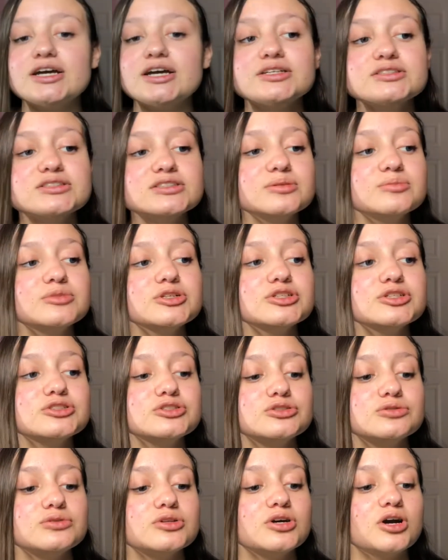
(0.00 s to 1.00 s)
of similar
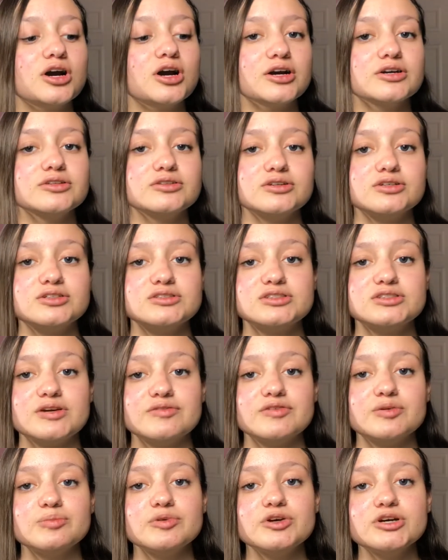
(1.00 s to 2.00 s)
to the
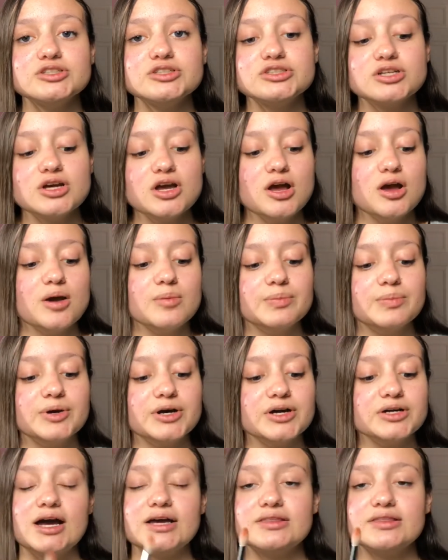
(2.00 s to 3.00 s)
R37 brush,
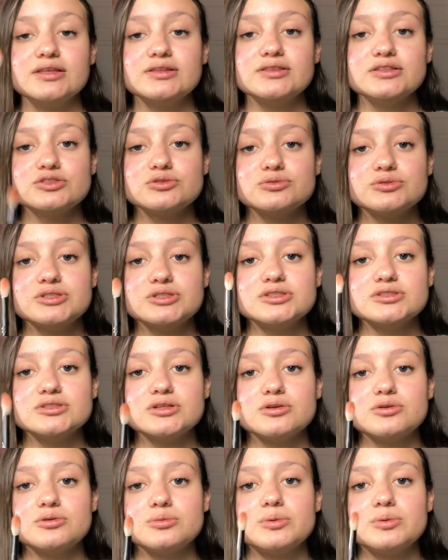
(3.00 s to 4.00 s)
but I think this one is a
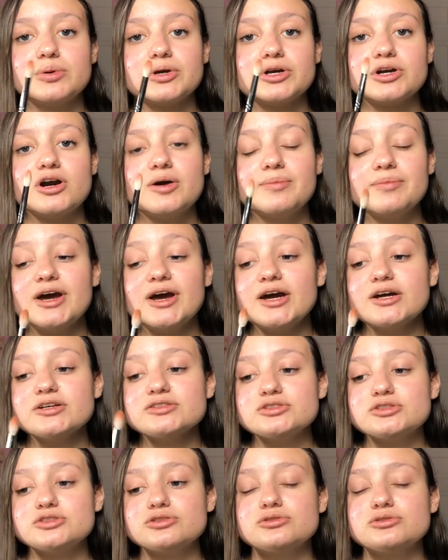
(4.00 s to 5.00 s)
little more
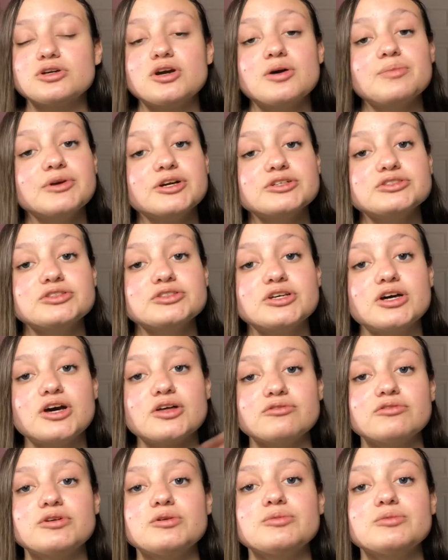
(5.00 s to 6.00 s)
compact compared to the
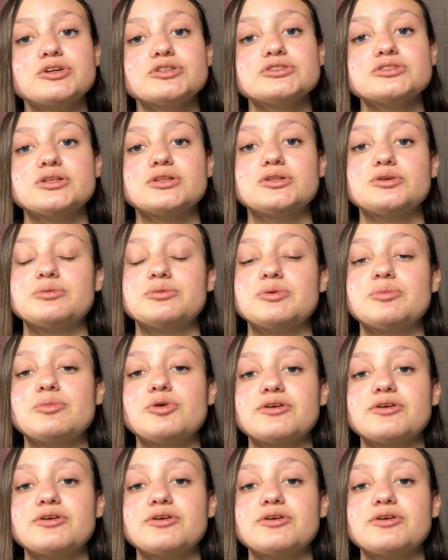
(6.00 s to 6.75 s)
other one where it's a little bit more